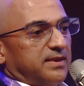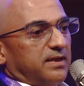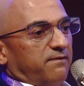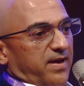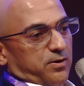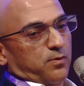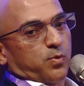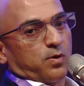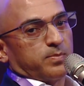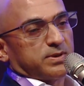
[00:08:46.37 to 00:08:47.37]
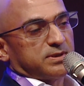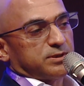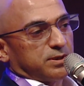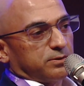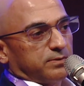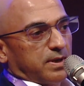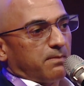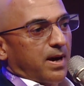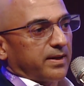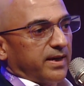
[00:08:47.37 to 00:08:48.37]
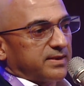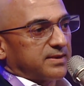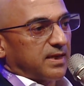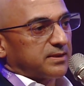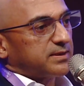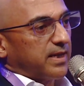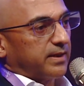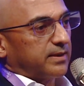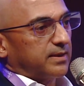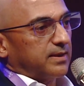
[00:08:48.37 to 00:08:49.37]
the value proposition to the market such that